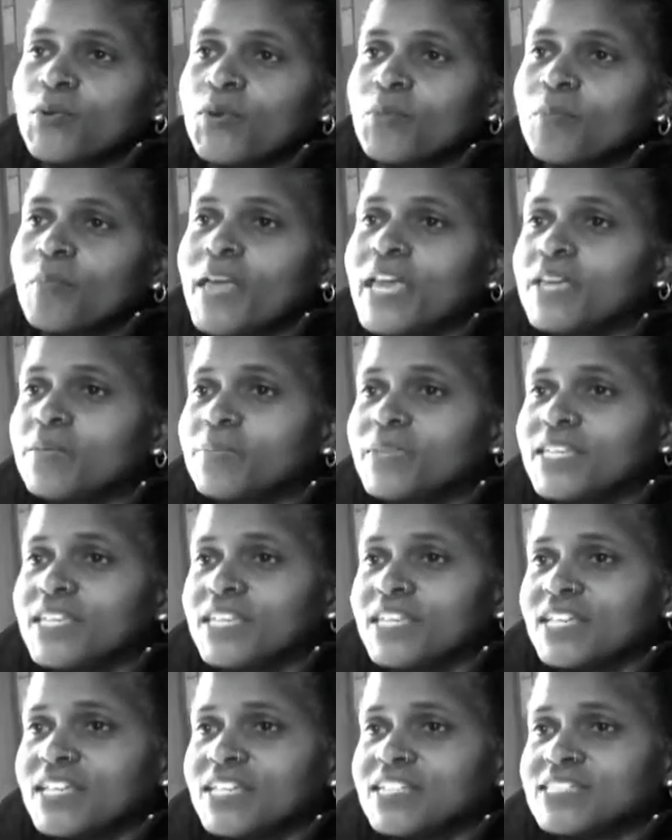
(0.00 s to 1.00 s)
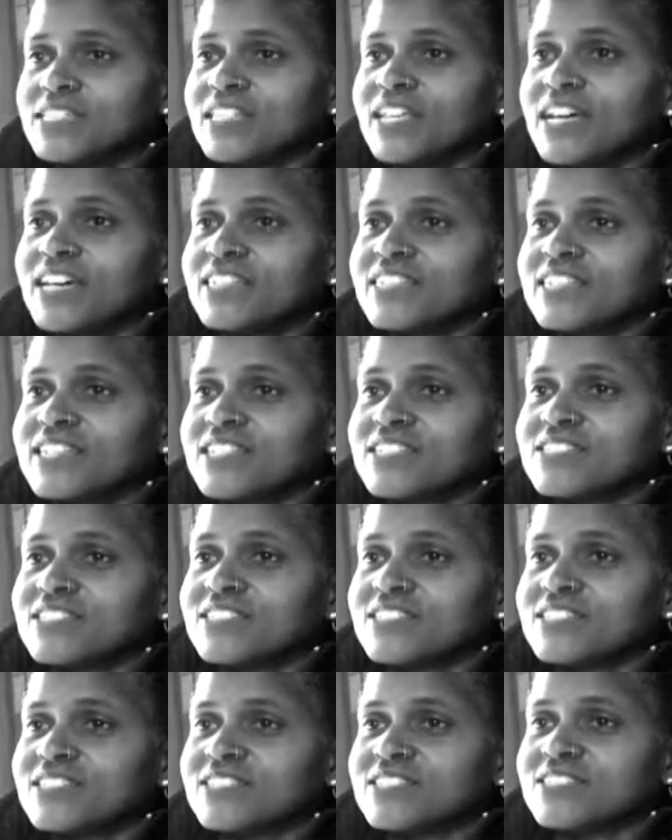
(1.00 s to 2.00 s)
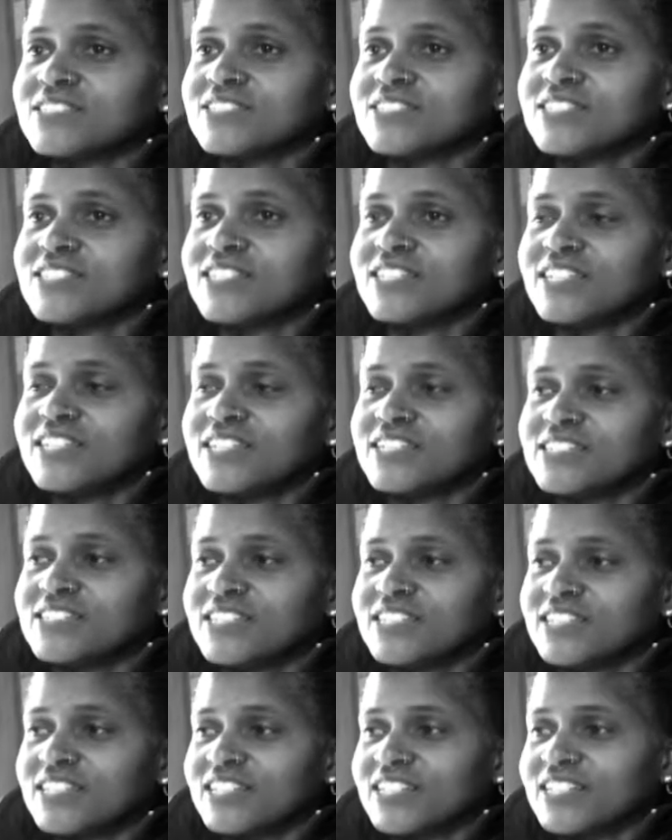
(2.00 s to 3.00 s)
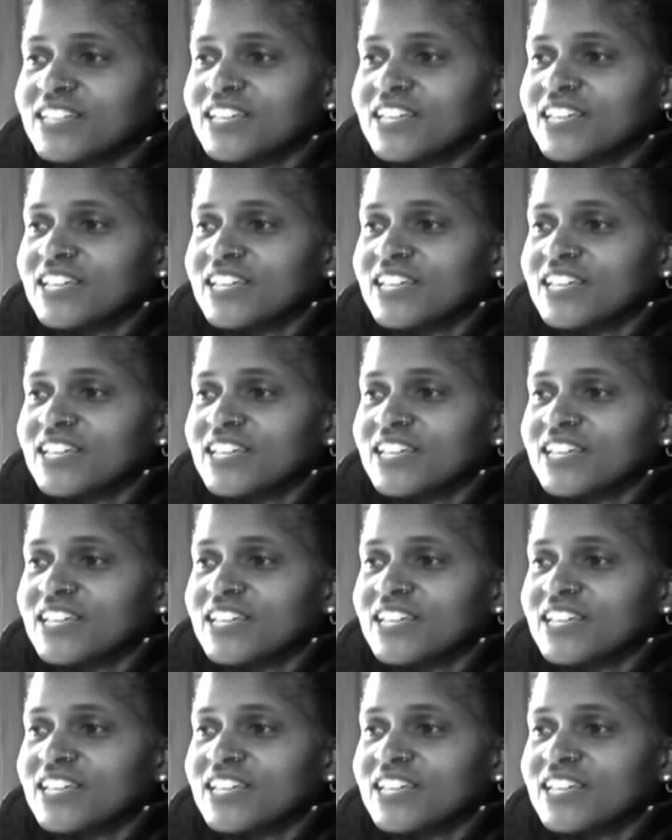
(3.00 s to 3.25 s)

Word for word: well, maybe it's not that she isn't